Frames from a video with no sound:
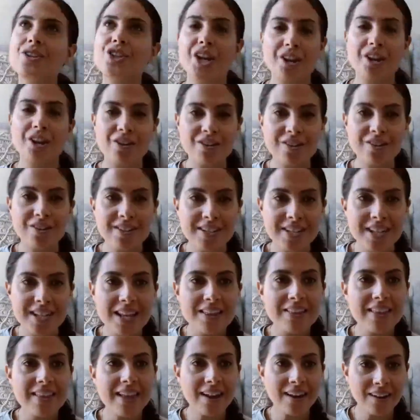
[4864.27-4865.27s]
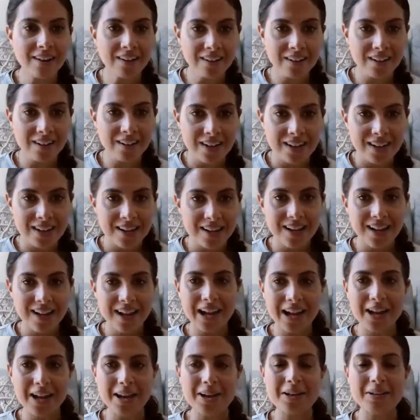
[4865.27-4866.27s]
shares in there.
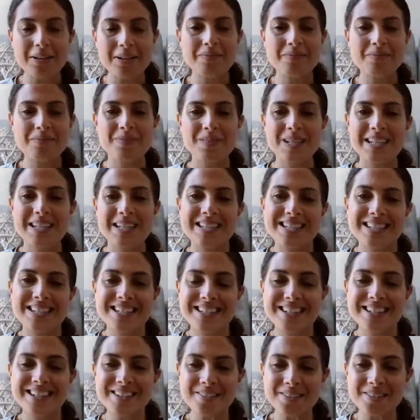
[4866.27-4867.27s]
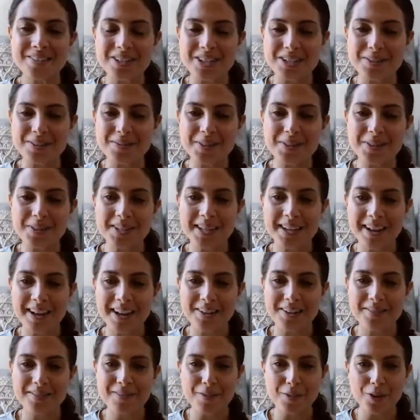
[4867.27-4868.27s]
Since, it just feels like
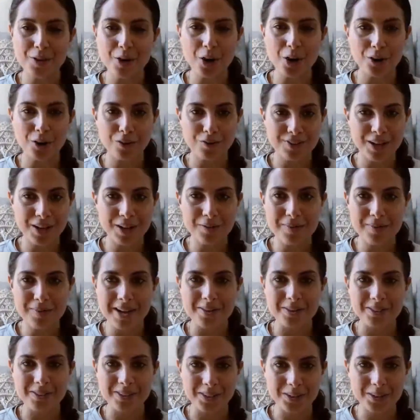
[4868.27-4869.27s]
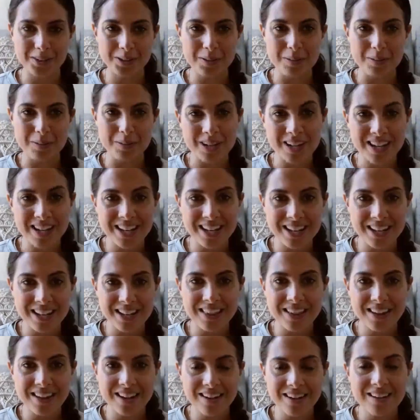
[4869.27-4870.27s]
kind of I've carved out my own little community
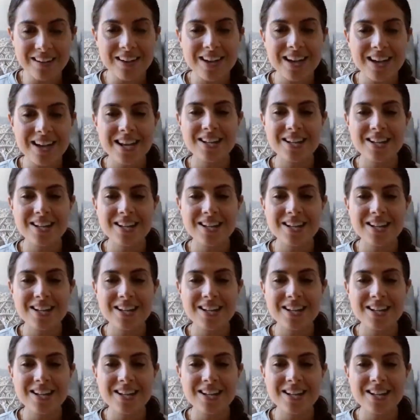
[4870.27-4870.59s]
in there.